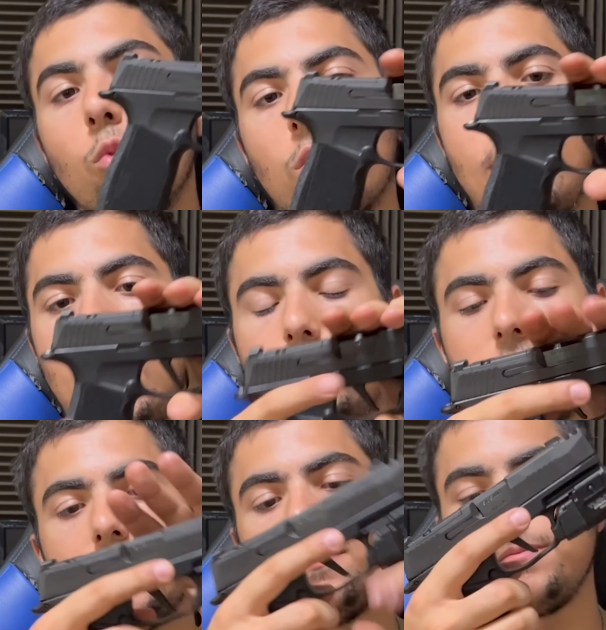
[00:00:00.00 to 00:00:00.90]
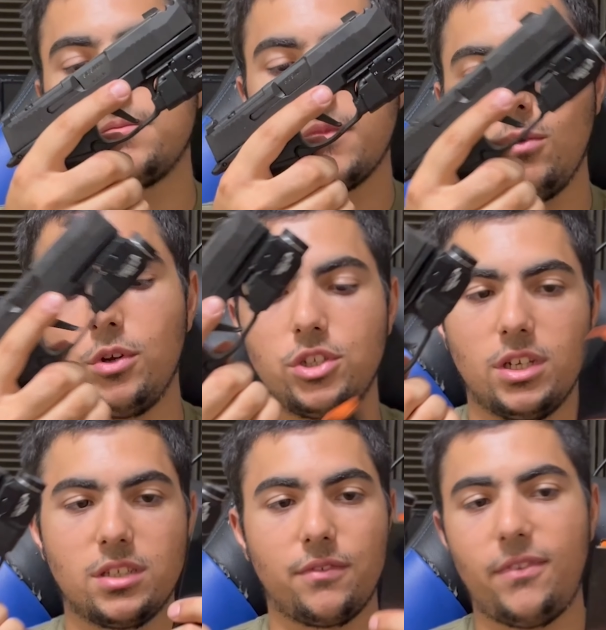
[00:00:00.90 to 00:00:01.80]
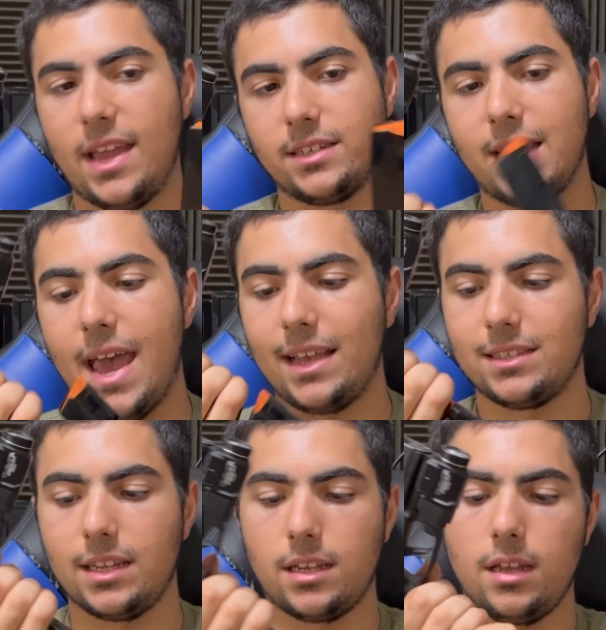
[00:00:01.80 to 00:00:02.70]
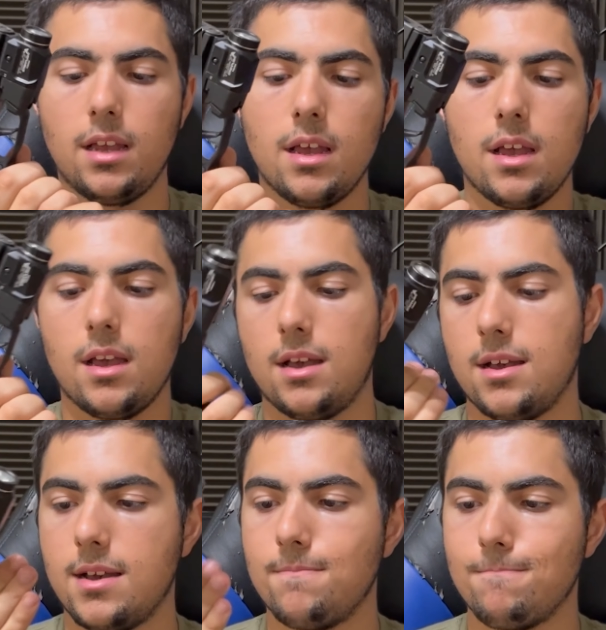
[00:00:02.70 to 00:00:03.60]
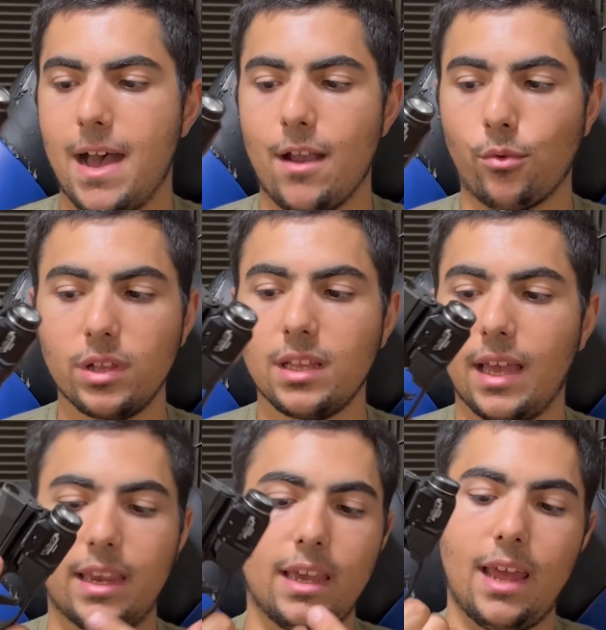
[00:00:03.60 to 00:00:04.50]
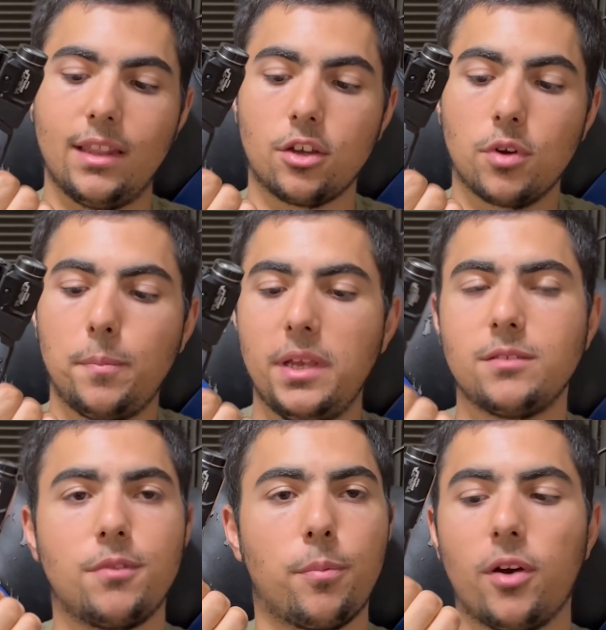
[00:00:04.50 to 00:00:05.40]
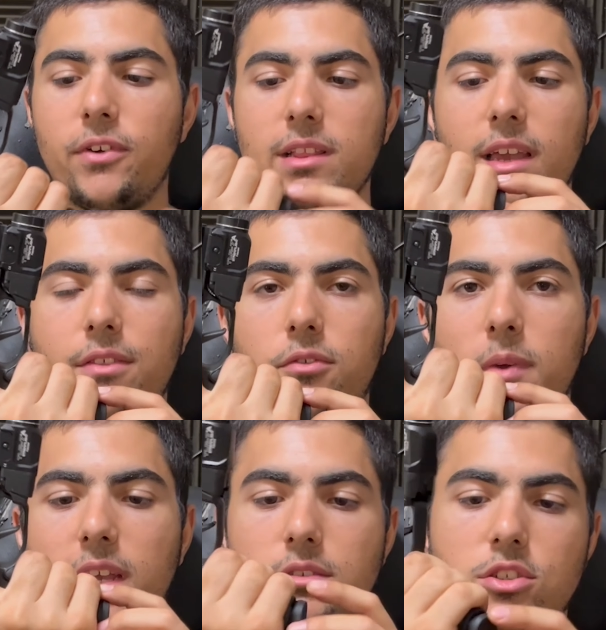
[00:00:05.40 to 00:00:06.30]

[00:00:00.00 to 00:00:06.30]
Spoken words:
more rounds, which is fantastic. I really like it, and the grip is the perfect length for me. It